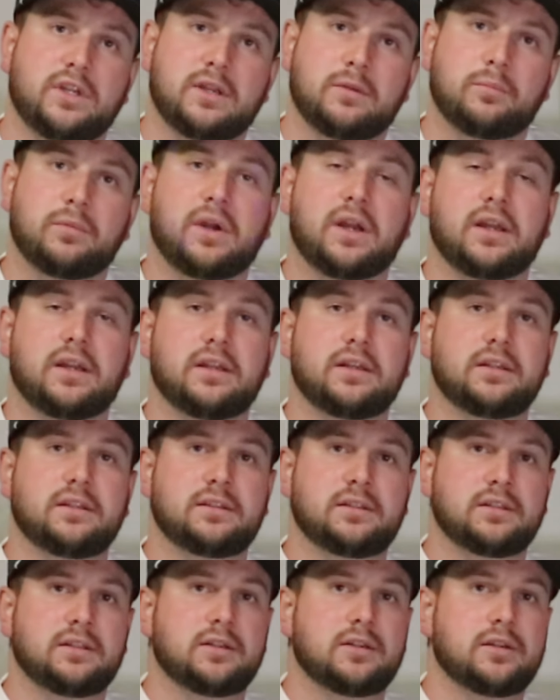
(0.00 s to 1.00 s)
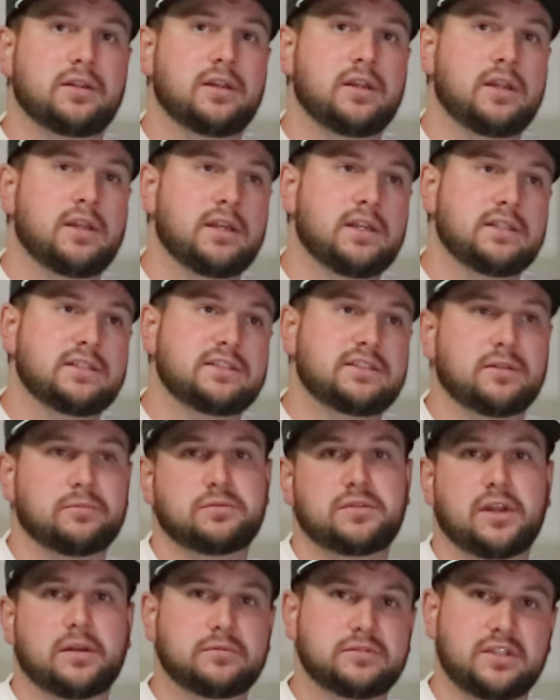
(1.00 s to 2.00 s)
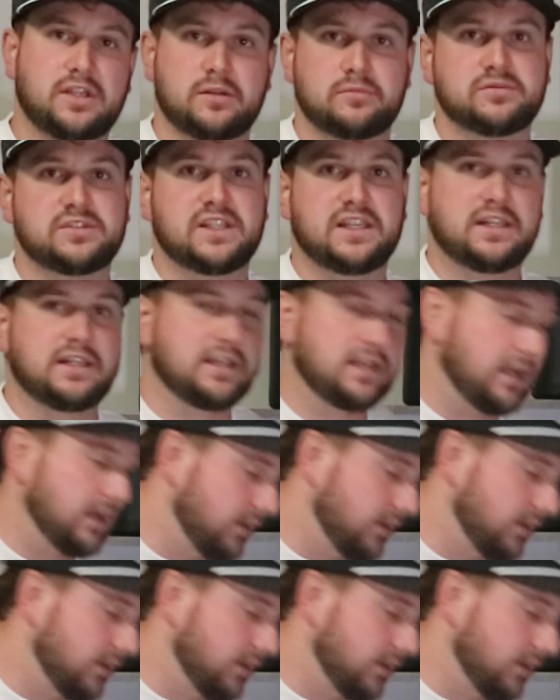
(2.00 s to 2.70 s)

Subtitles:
get my, sometimes comes in and